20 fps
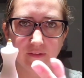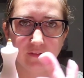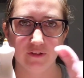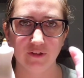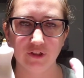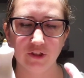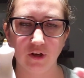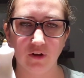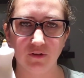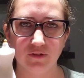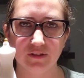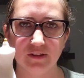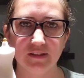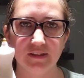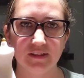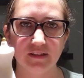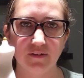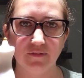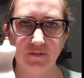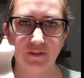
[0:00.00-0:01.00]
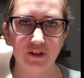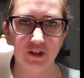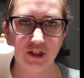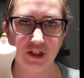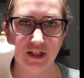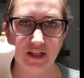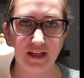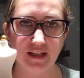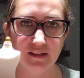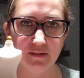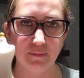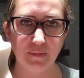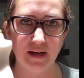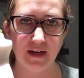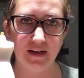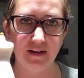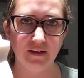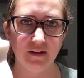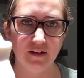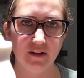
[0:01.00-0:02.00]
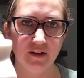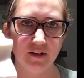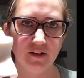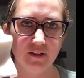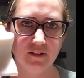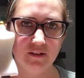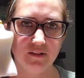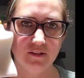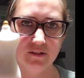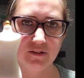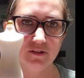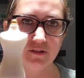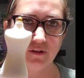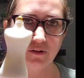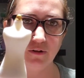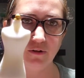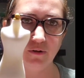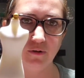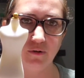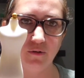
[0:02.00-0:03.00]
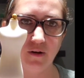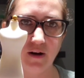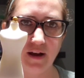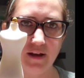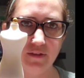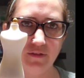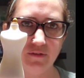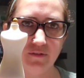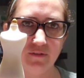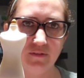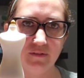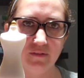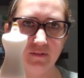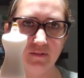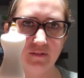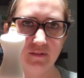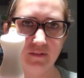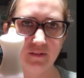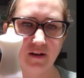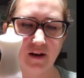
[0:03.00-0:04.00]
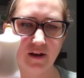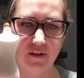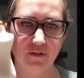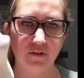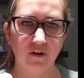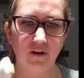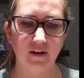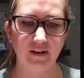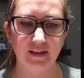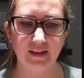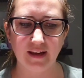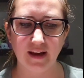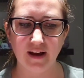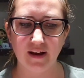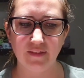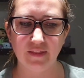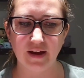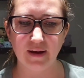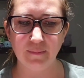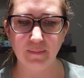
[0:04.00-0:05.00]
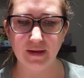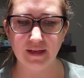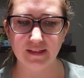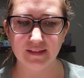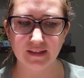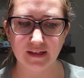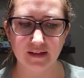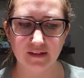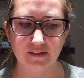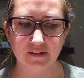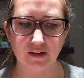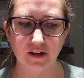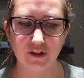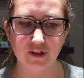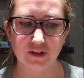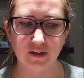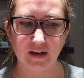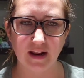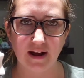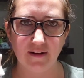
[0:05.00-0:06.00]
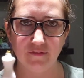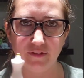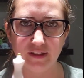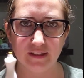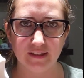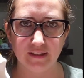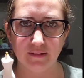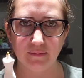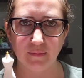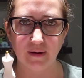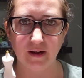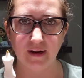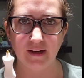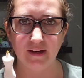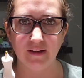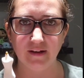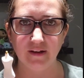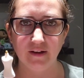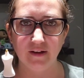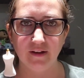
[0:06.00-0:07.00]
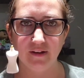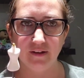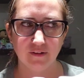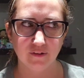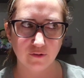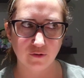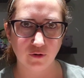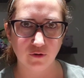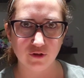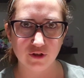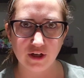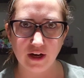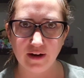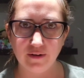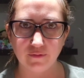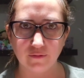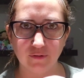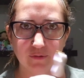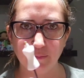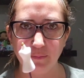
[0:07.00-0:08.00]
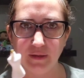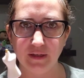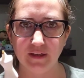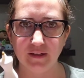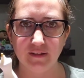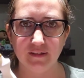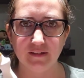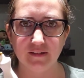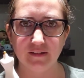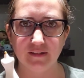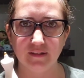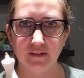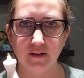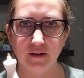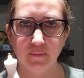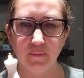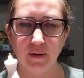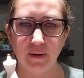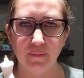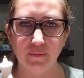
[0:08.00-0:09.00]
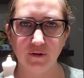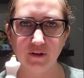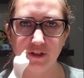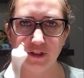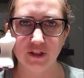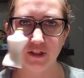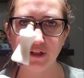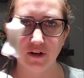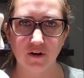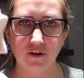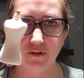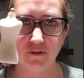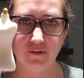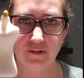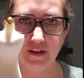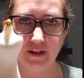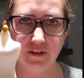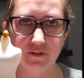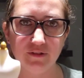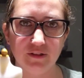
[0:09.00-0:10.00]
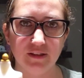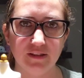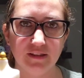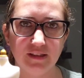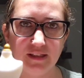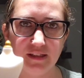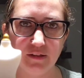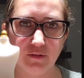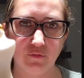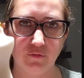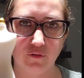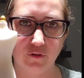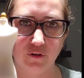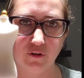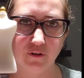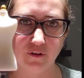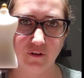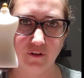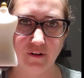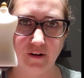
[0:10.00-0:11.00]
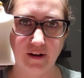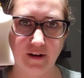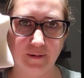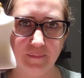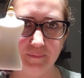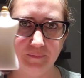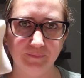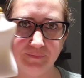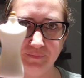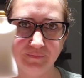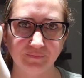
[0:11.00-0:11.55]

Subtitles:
shawls and stuff that she has made. So I thought, yeah, that makes sense. I should have this in my crochet room because my precious yarnery uses these for her